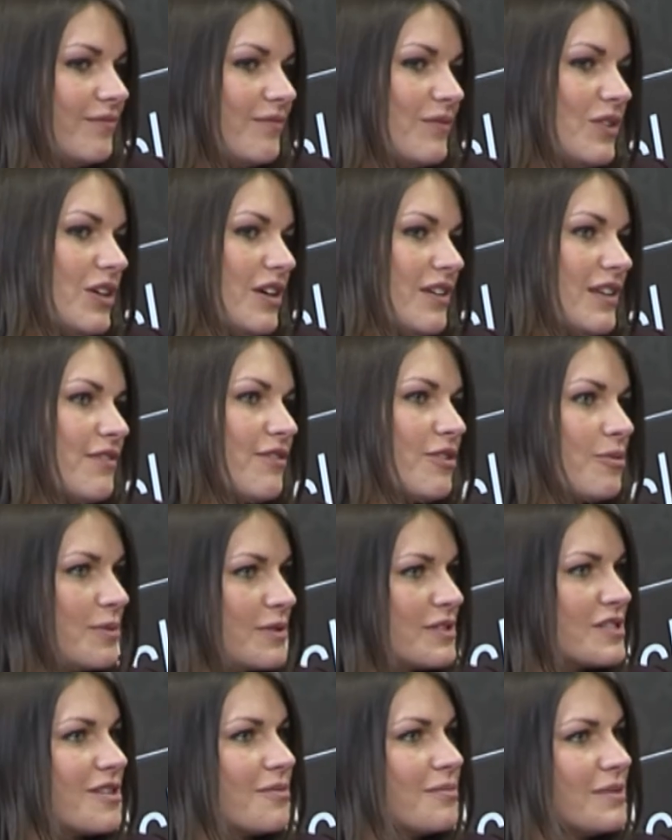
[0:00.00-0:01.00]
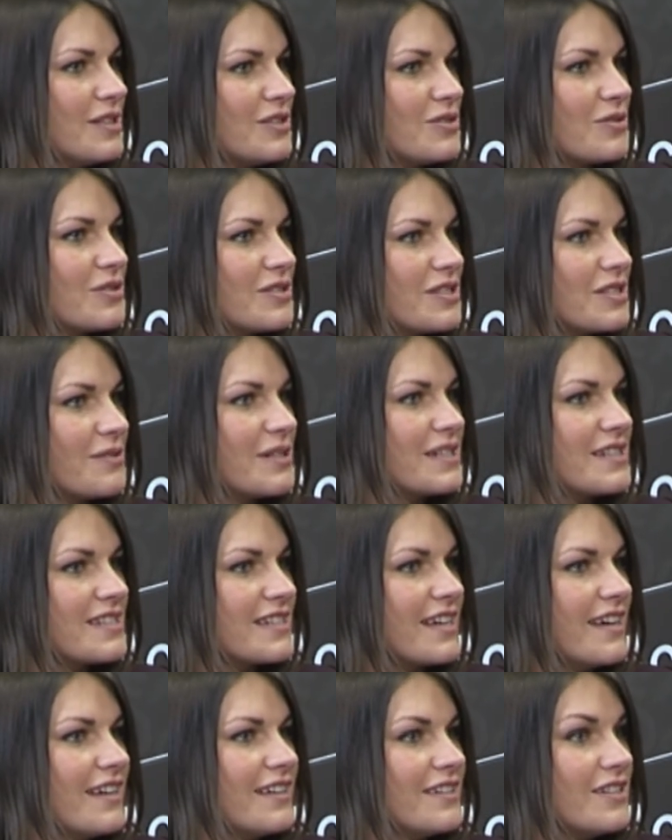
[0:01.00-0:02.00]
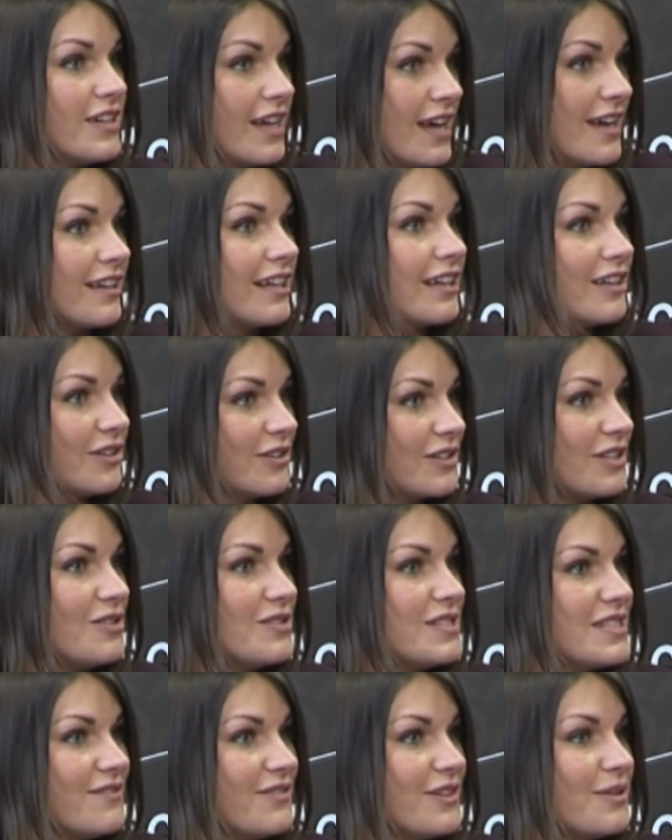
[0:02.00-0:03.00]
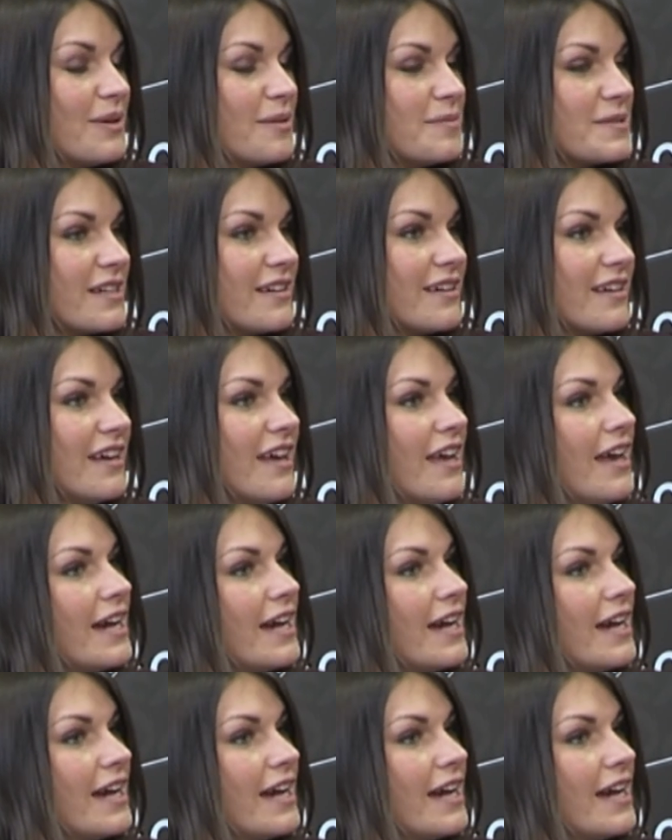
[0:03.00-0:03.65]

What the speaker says: you know, they've opened so many doors to us, and you can get it on the UTV website,